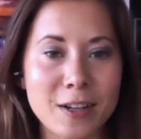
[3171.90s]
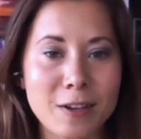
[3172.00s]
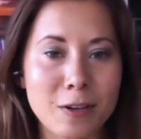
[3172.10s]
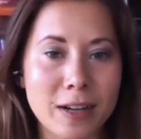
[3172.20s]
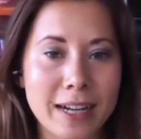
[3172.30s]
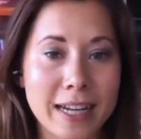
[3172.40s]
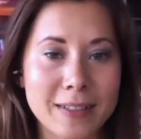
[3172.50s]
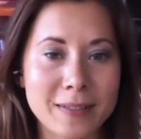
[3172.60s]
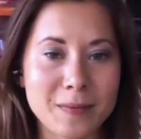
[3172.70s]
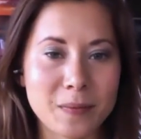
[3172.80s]
Okay,
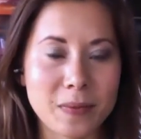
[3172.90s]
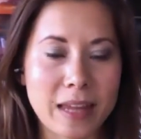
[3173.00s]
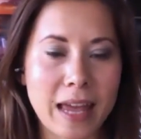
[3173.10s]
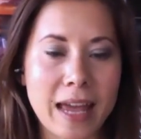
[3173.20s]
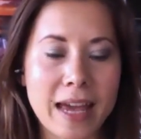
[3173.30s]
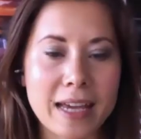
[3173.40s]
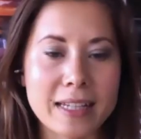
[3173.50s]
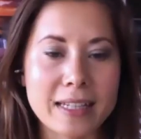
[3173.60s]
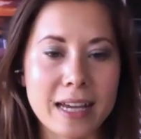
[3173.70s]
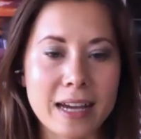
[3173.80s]

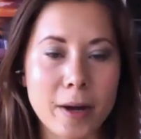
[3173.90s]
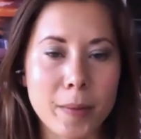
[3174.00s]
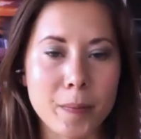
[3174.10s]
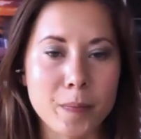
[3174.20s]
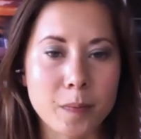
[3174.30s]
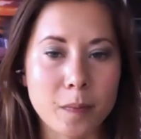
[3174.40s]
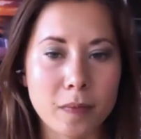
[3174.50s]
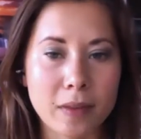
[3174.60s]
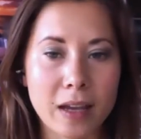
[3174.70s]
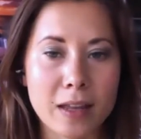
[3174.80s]
and
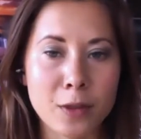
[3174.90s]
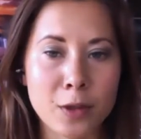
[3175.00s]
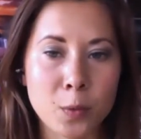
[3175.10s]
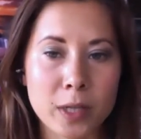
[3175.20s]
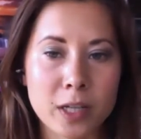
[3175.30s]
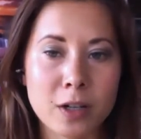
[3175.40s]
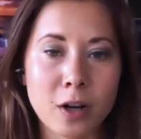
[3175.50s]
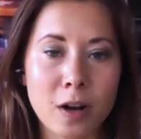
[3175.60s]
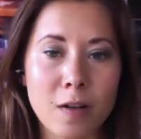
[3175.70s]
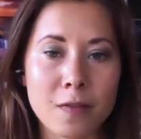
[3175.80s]
the winner
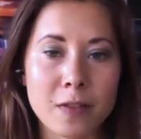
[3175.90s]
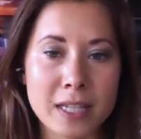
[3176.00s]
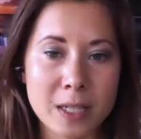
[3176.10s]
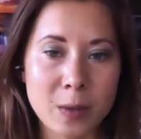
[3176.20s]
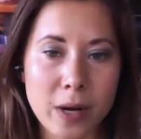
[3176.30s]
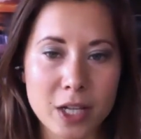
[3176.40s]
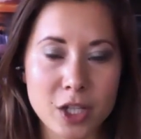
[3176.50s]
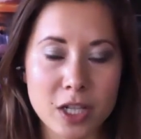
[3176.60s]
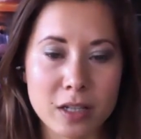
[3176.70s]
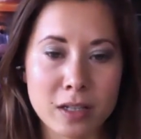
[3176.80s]
of this
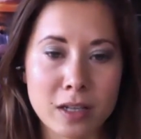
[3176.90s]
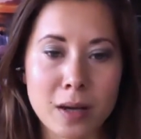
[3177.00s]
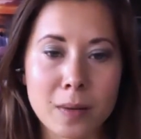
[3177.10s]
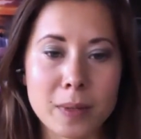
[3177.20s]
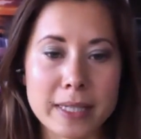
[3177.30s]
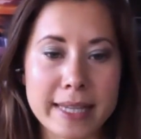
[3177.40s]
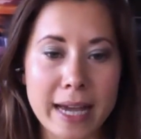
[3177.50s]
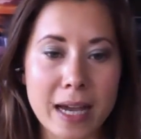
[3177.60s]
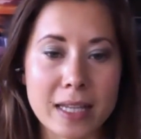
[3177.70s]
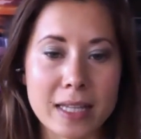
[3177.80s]
question,
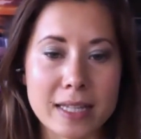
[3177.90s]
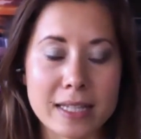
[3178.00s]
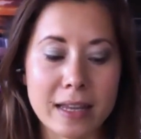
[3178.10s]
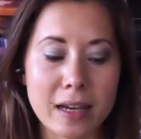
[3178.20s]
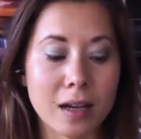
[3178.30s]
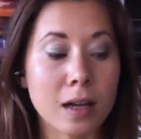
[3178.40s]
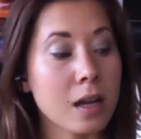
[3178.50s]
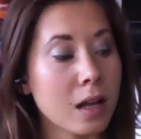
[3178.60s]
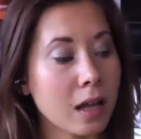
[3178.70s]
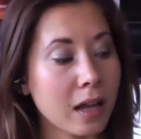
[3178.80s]
besides the
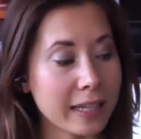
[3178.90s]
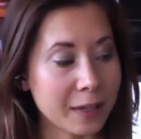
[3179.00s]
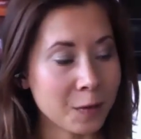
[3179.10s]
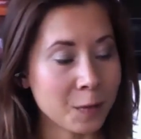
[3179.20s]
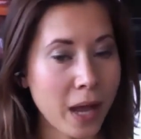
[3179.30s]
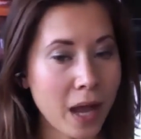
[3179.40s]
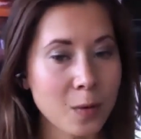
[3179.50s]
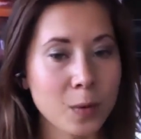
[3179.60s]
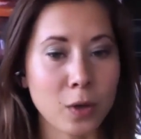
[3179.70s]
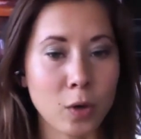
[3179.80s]
gift bag,
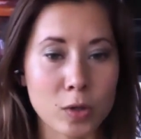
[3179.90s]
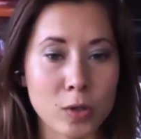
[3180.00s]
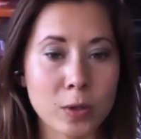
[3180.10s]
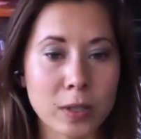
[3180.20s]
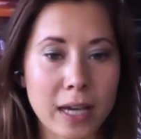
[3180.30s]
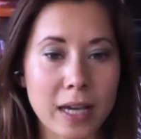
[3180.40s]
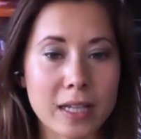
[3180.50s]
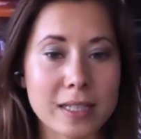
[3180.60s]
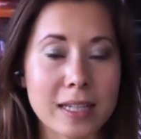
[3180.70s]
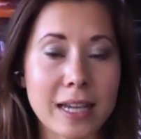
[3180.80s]
will also get
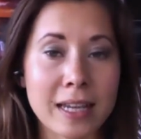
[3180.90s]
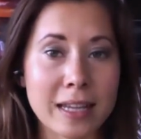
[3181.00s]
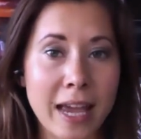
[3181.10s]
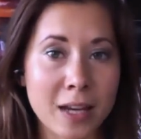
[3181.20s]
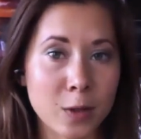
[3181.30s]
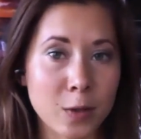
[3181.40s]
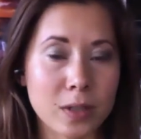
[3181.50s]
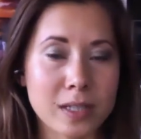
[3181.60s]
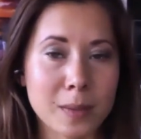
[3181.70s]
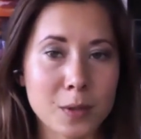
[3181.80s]
an annual
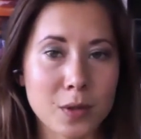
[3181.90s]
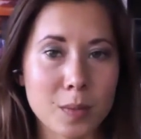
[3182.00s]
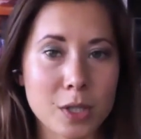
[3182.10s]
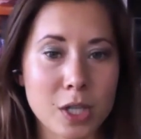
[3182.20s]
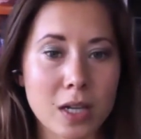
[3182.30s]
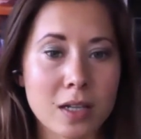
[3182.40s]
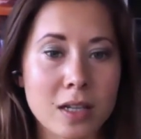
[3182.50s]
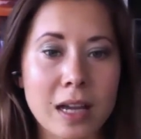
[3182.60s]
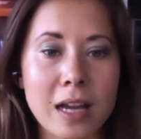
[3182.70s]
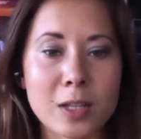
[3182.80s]
subscription
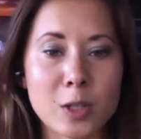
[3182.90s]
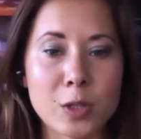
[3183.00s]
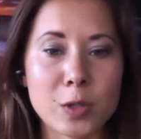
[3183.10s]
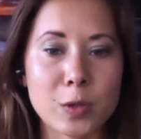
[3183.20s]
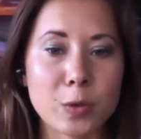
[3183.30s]
to